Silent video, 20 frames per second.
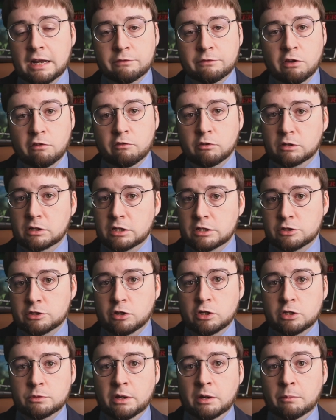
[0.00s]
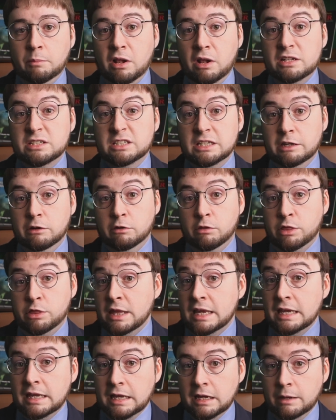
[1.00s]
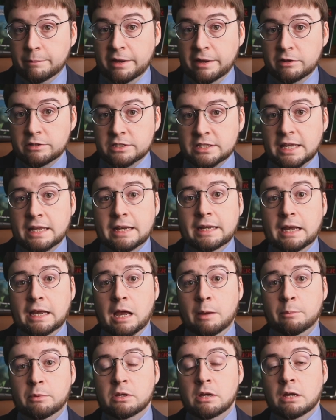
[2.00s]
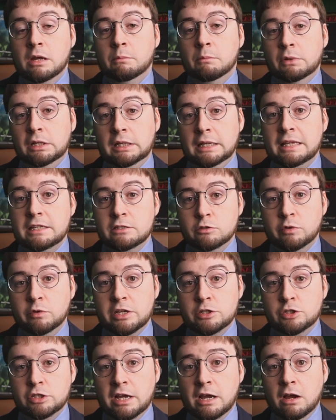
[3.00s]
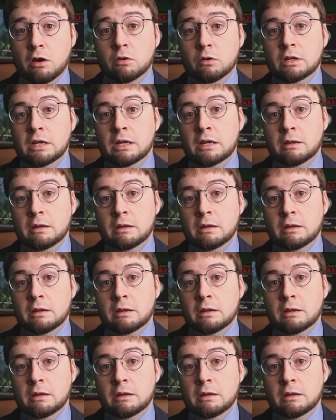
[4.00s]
if you have concerns about a policy you're thinking about setting up, please reach out.